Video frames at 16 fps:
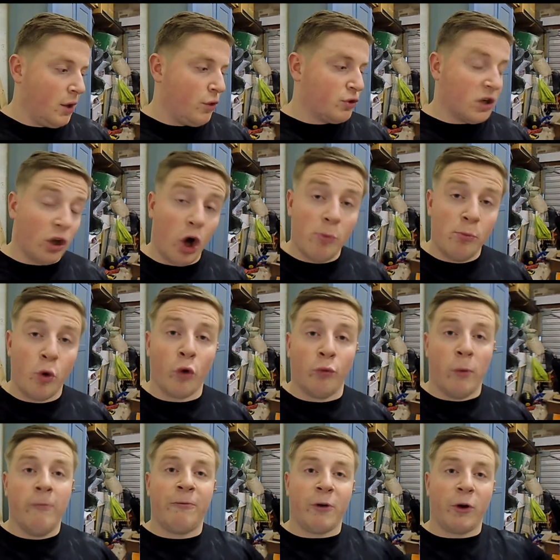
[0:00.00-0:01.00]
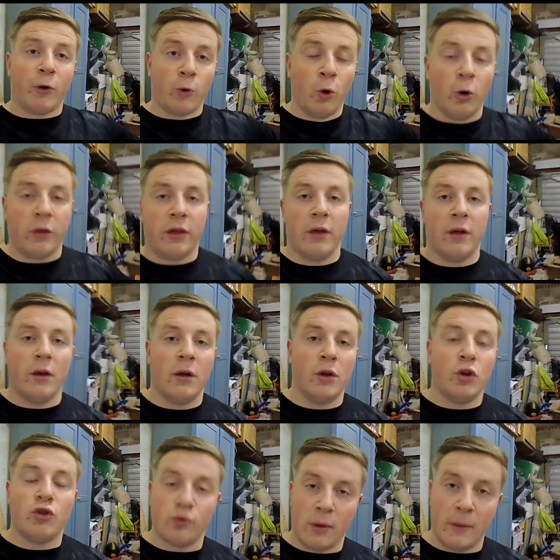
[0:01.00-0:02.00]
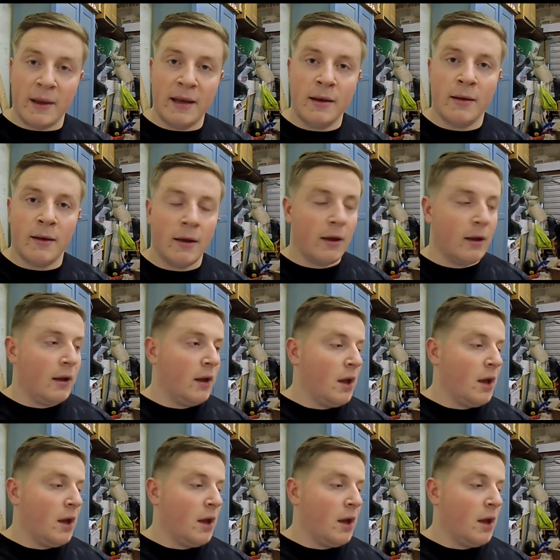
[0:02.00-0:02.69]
There's a lot more room for growth. Do you know what I mean?